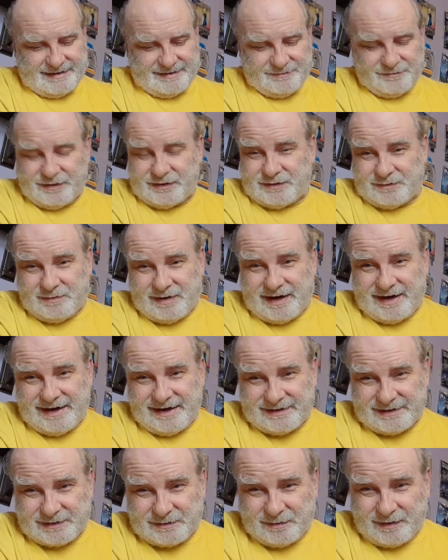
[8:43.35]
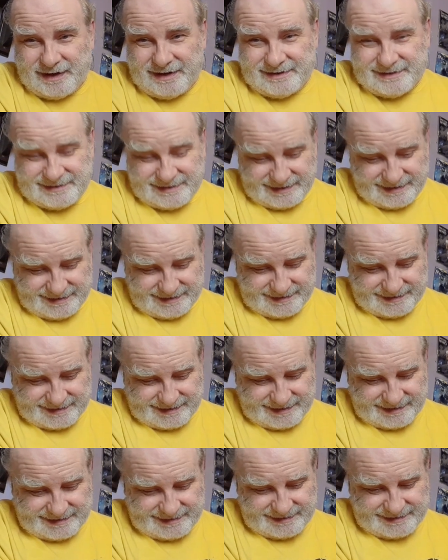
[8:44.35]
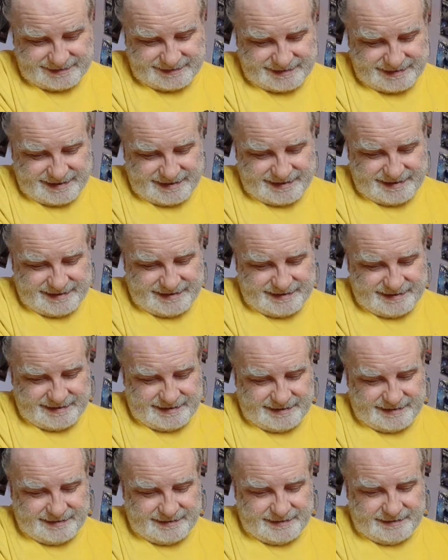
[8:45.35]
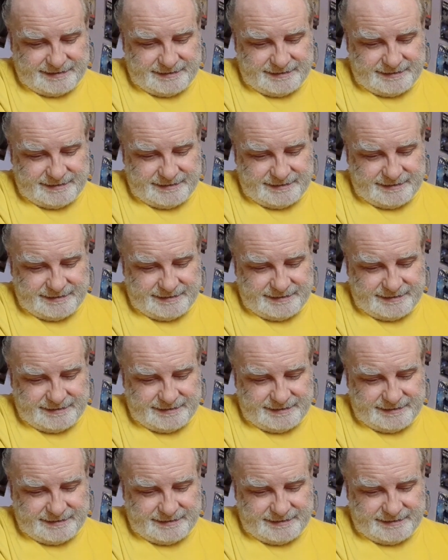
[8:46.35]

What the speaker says: which might explain certain things. And